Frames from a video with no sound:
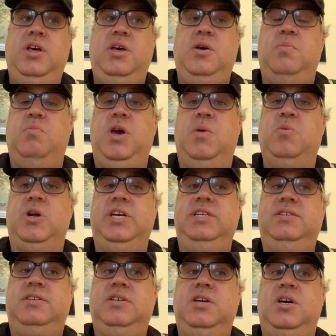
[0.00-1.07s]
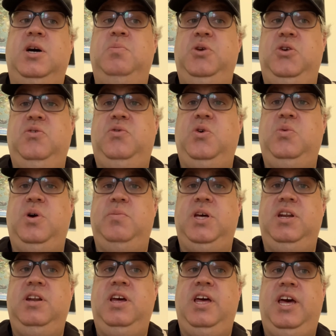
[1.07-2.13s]
memories, a beautiful
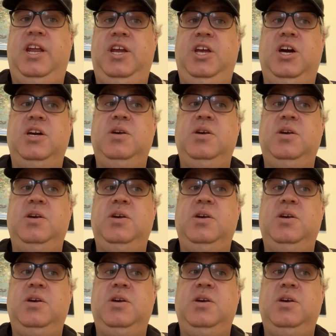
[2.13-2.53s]
woman, and a young